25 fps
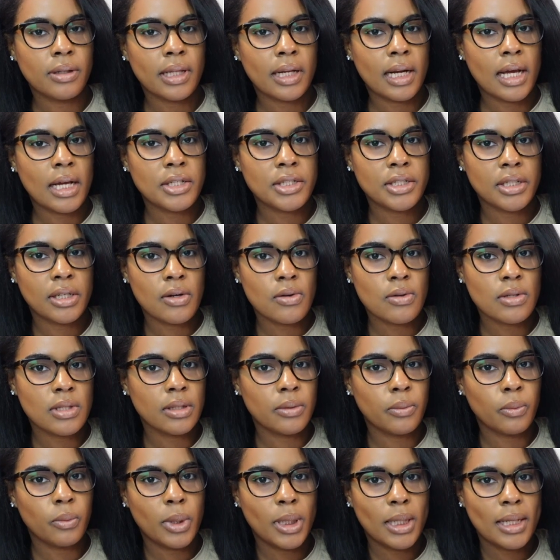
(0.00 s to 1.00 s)
that I chose,
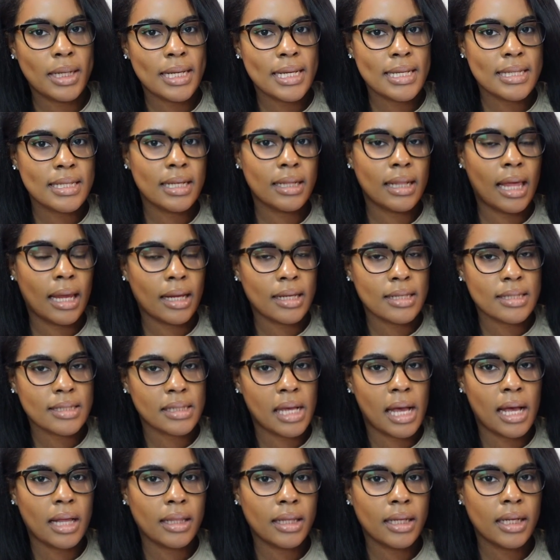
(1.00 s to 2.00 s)
the wood isn't like a
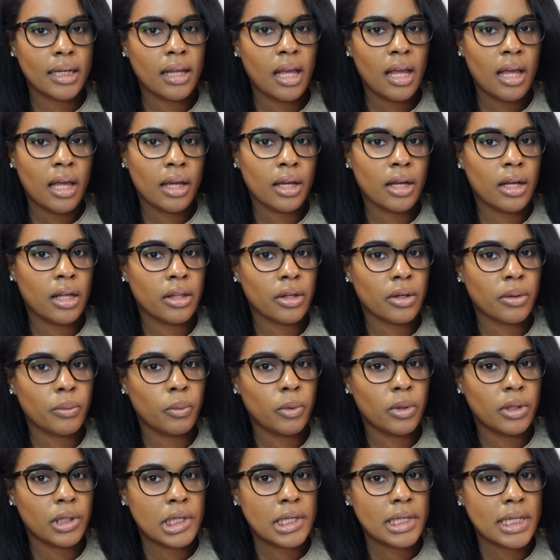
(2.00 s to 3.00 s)
solid colored
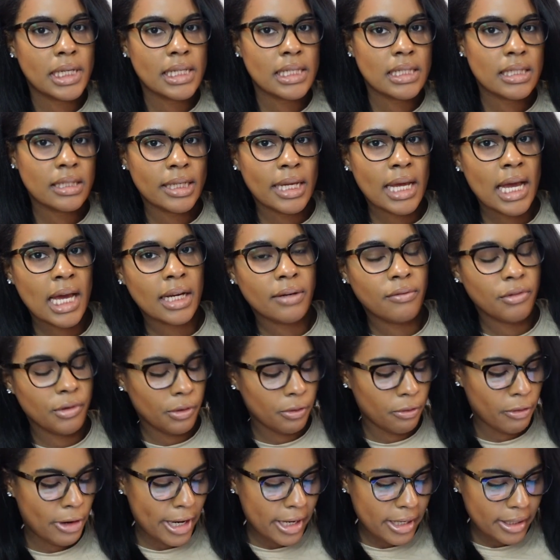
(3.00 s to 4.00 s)
wood. It's kind of
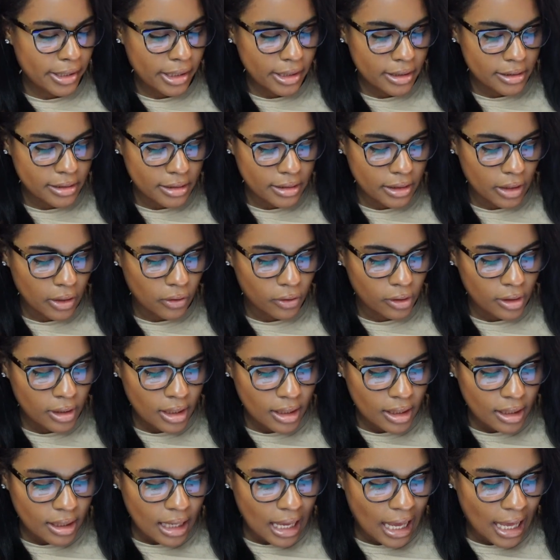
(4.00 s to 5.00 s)
grainy, so
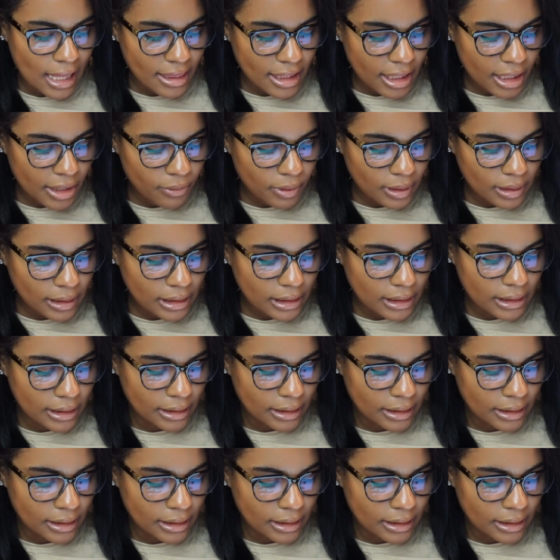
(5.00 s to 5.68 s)
I think it would look